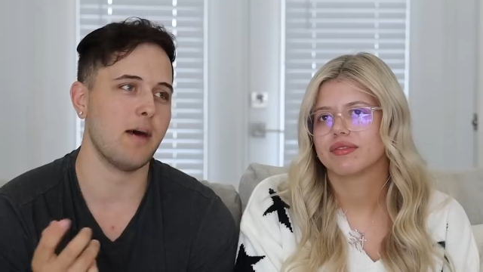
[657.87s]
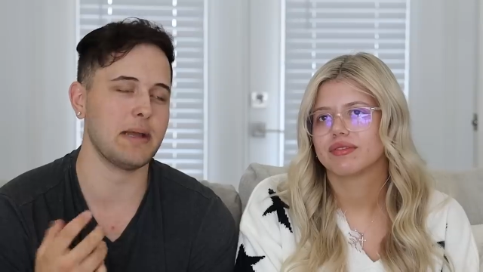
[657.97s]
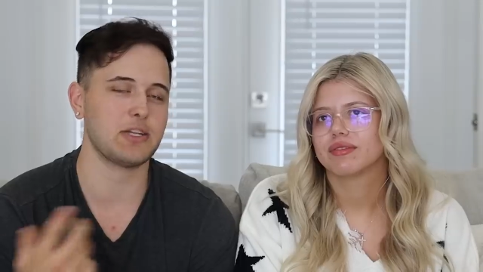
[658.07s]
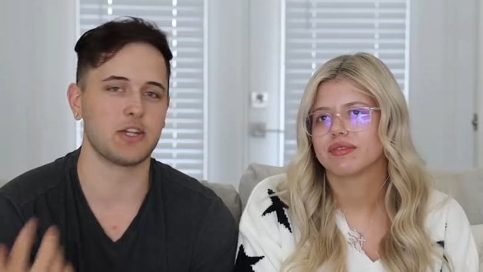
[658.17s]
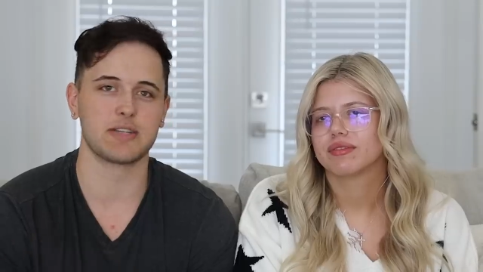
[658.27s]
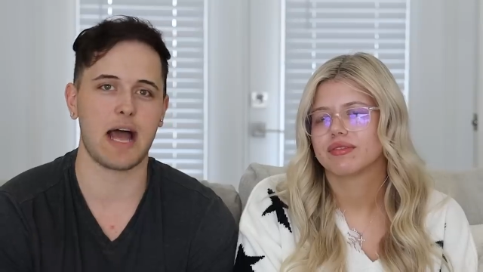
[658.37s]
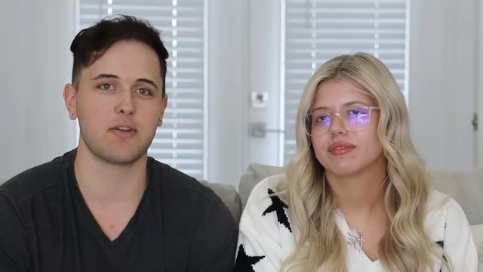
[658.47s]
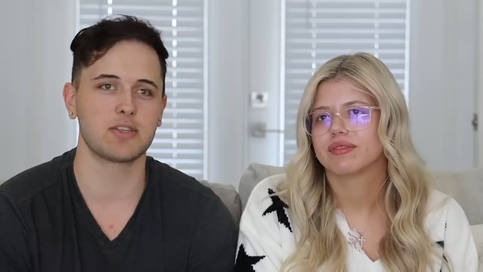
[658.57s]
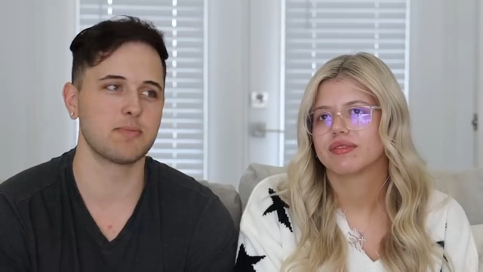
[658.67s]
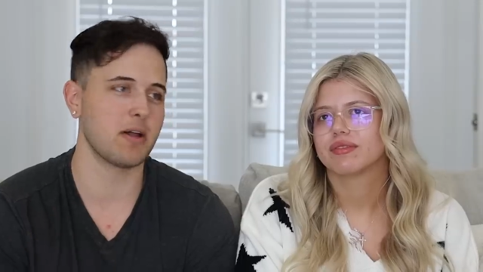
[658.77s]
Speaker 1: um, at each other's
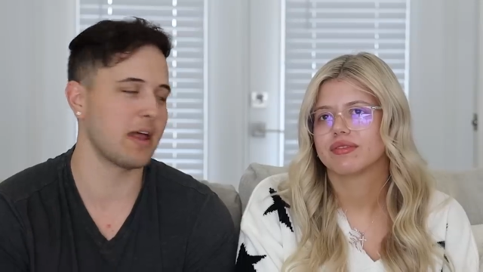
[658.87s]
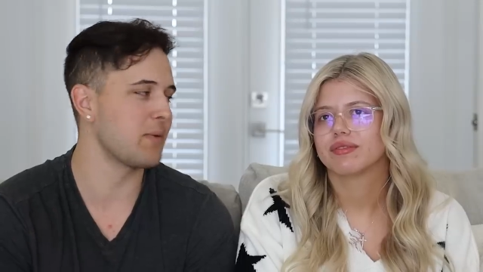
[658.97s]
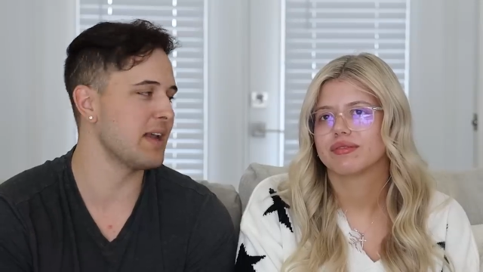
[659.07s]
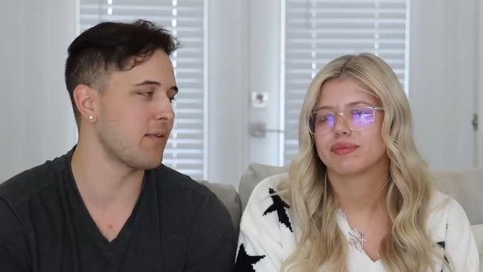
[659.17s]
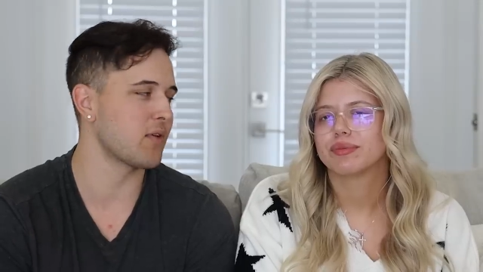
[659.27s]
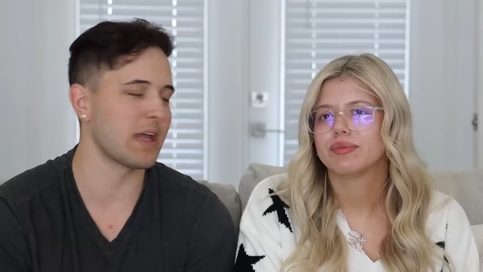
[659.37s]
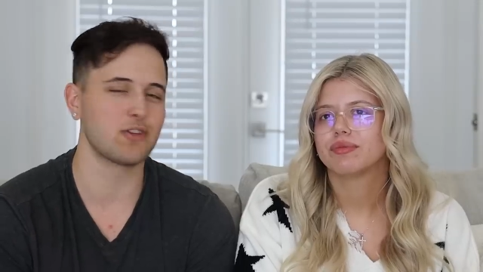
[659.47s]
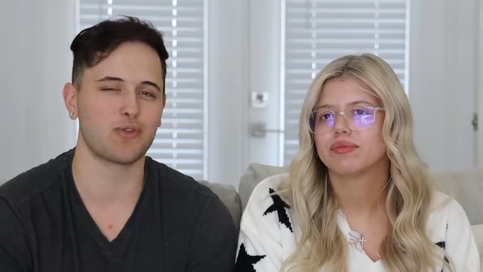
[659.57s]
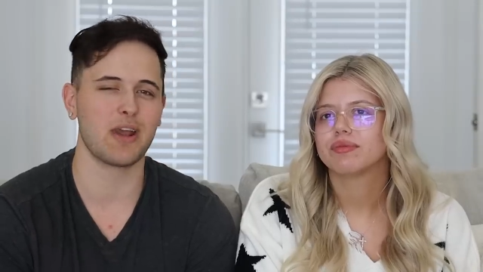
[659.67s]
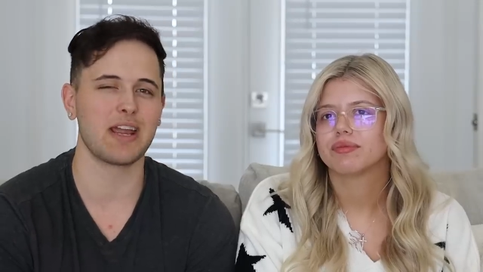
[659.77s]
houses, but like we never
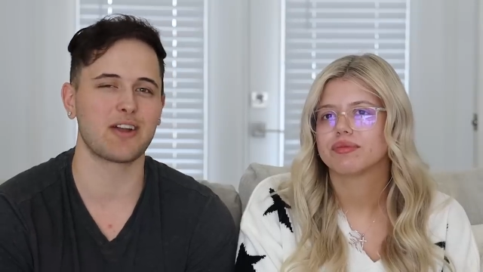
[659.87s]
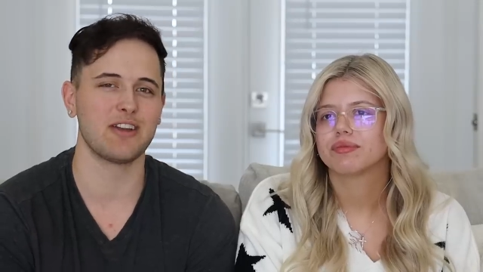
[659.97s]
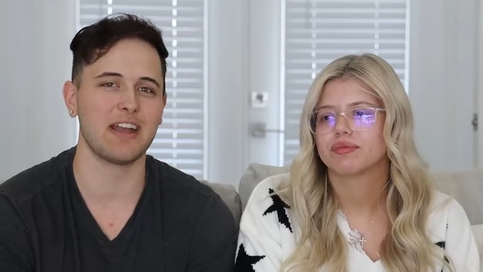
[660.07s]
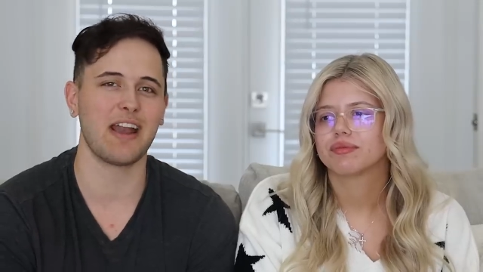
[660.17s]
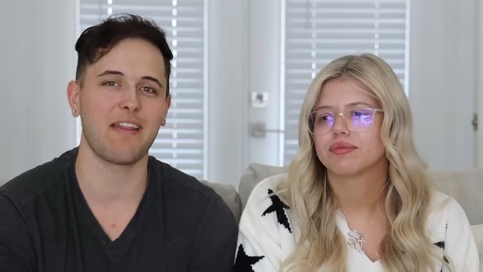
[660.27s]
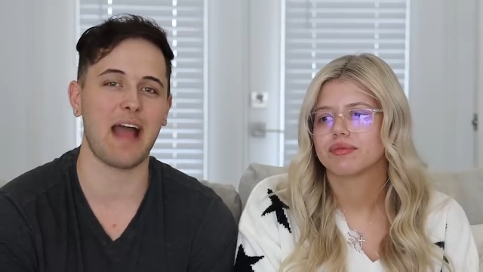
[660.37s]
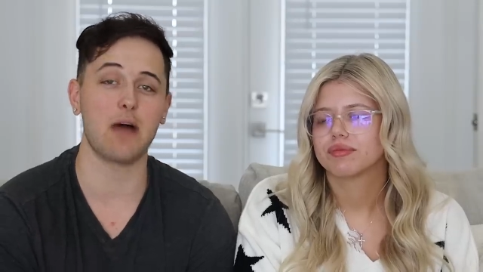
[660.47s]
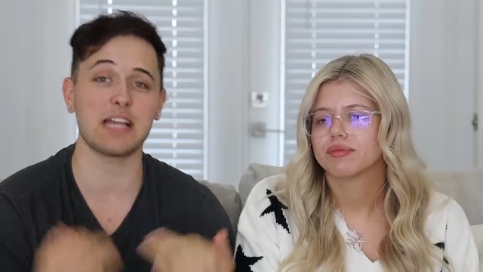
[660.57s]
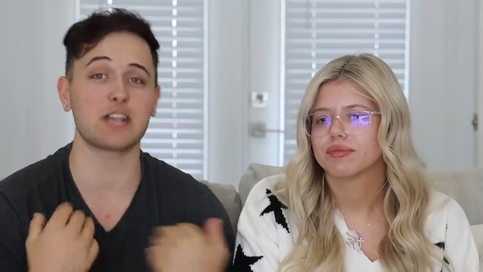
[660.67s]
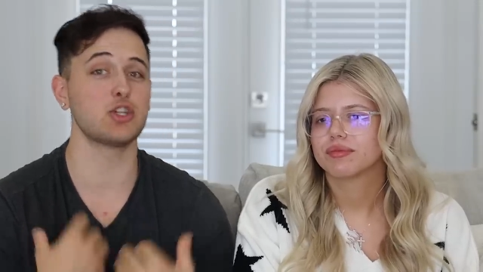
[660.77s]
like drank or did any of that.
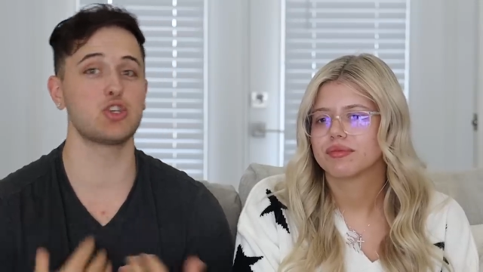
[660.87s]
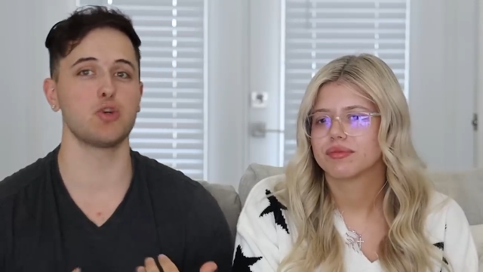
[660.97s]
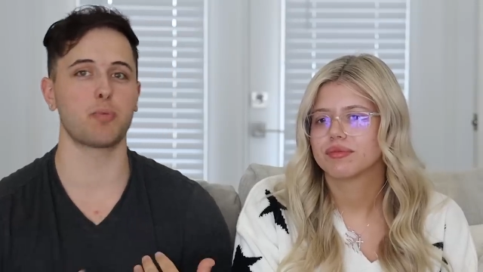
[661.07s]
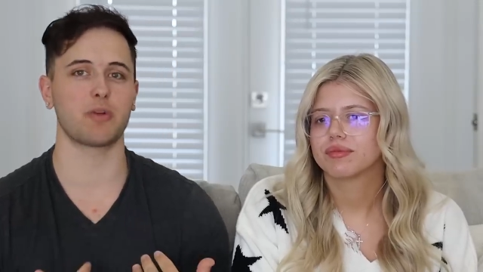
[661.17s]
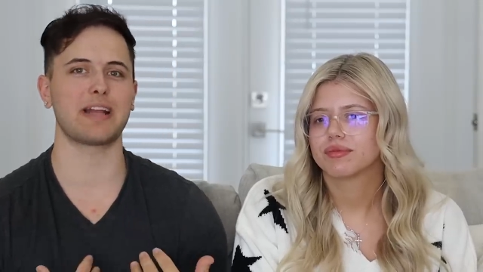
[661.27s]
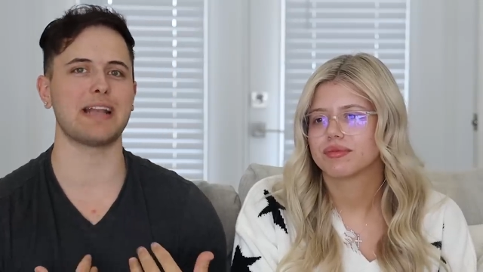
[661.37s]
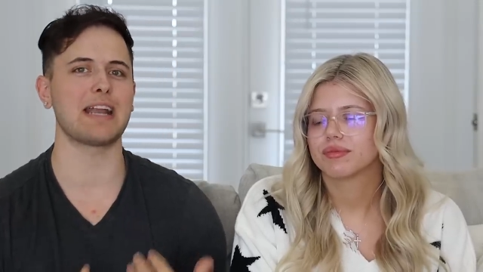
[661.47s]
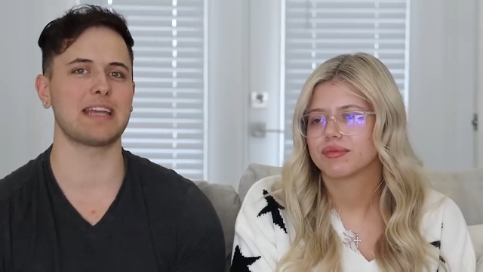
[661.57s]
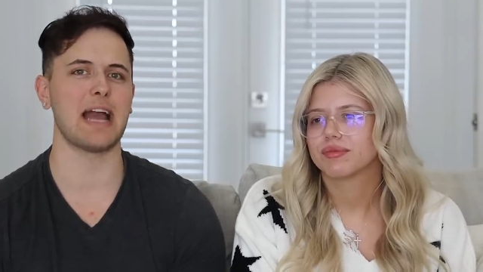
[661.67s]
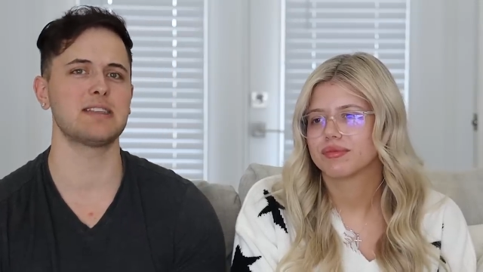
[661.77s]
I was actually super like
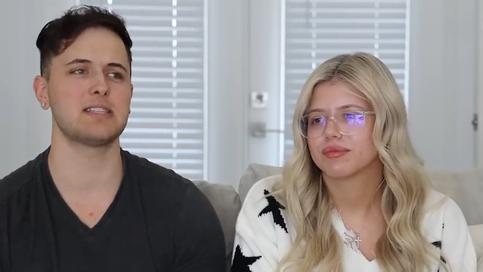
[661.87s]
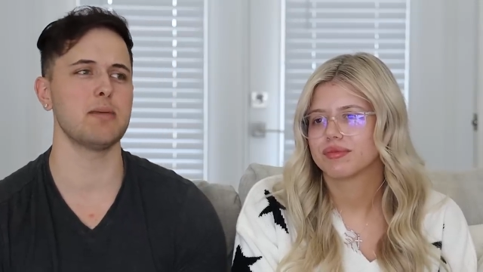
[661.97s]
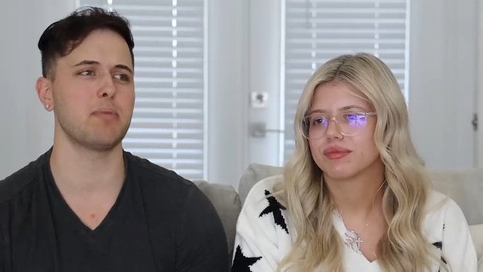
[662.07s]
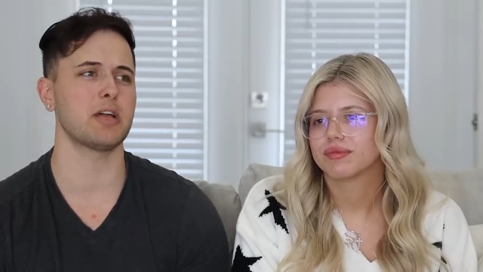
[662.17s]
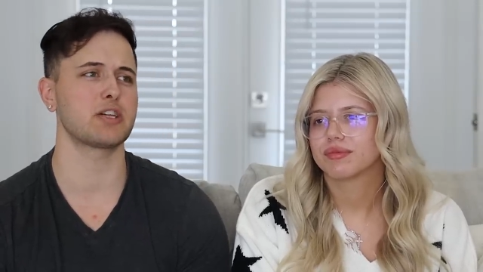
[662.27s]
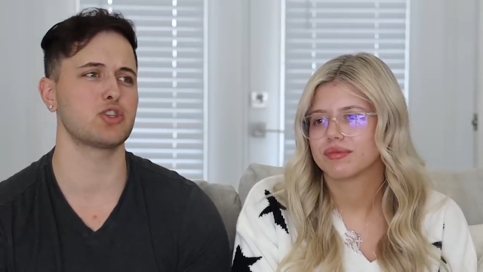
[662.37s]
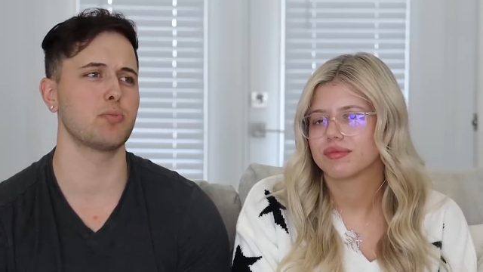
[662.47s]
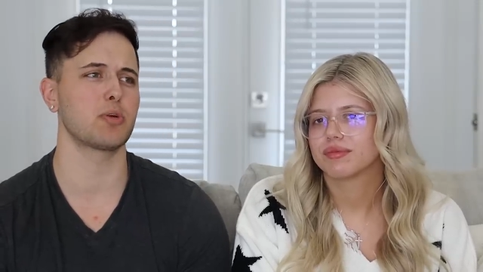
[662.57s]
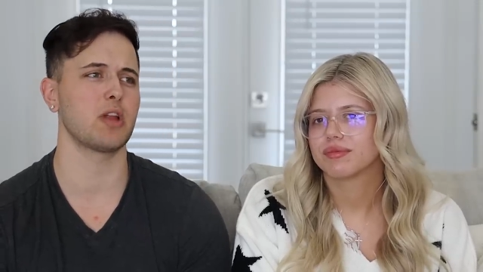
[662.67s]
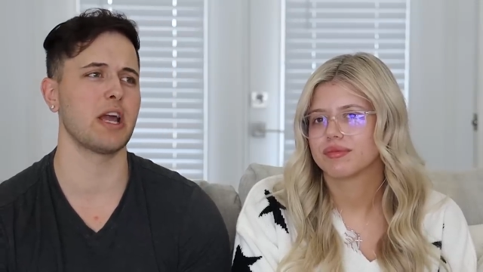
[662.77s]
not against it, but like super